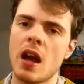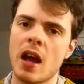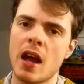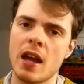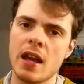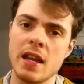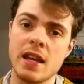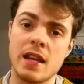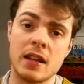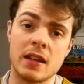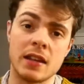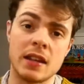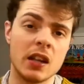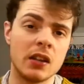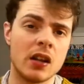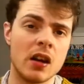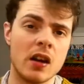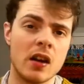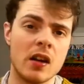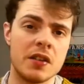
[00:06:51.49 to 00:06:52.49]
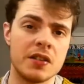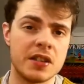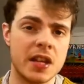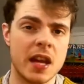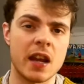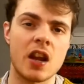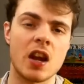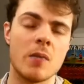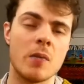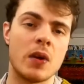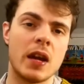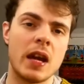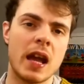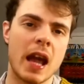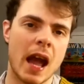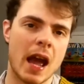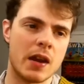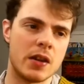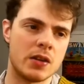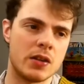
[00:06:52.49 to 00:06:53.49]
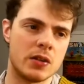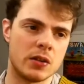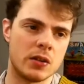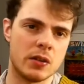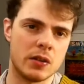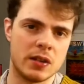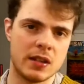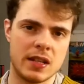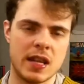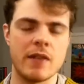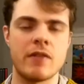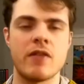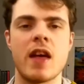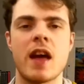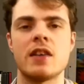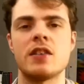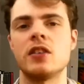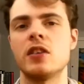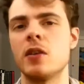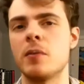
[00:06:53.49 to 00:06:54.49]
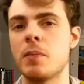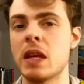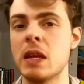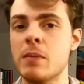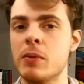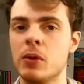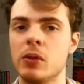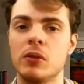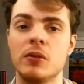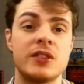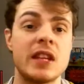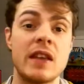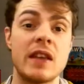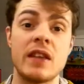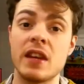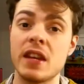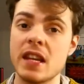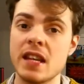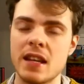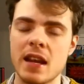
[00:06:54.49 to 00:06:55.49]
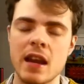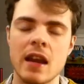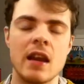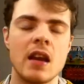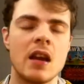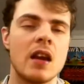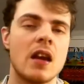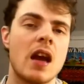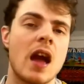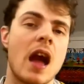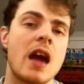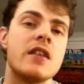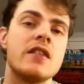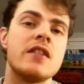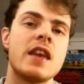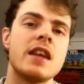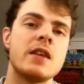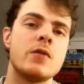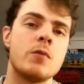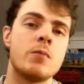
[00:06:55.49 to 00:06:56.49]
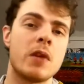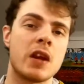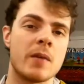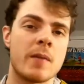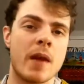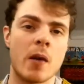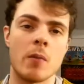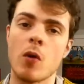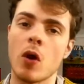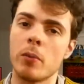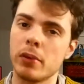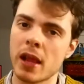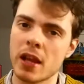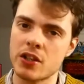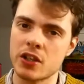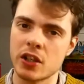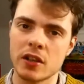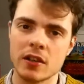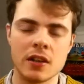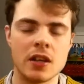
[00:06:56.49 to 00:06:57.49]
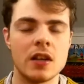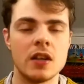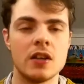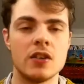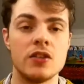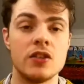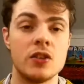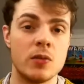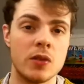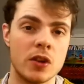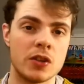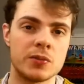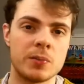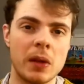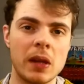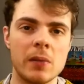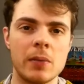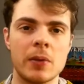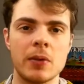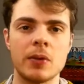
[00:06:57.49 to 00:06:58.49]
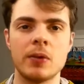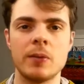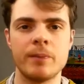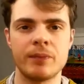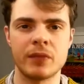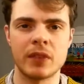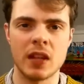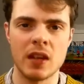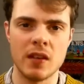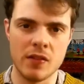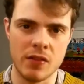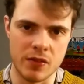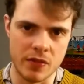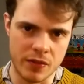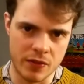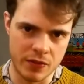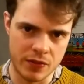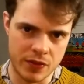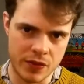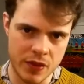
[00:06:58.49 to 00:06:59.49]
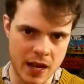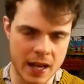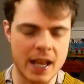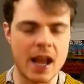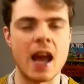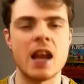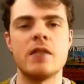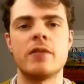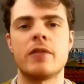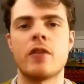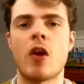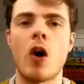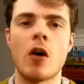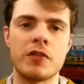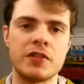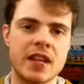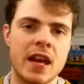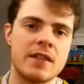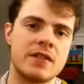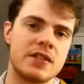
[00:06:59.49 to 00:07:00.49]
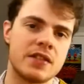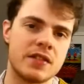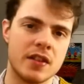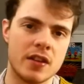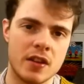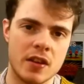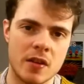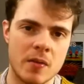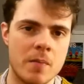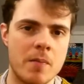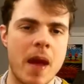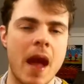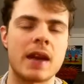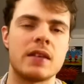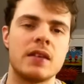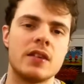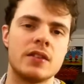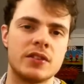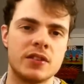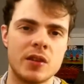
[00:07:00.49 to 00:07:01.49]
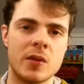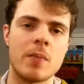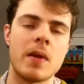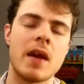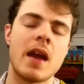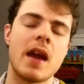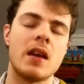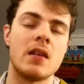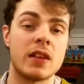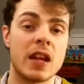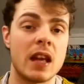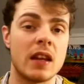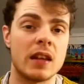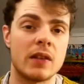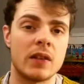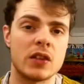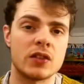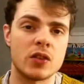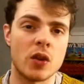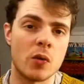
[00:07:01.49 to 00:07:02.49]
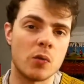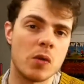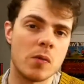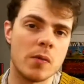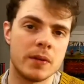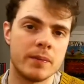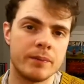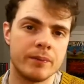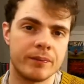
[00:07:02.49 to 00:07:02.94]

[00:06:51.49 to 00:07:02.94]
He can kill her, take her money, and give that to people, say the needy, and then he would bring about more pleasure to those people, and it kind of offsets the badness and the pain of killing this old woman.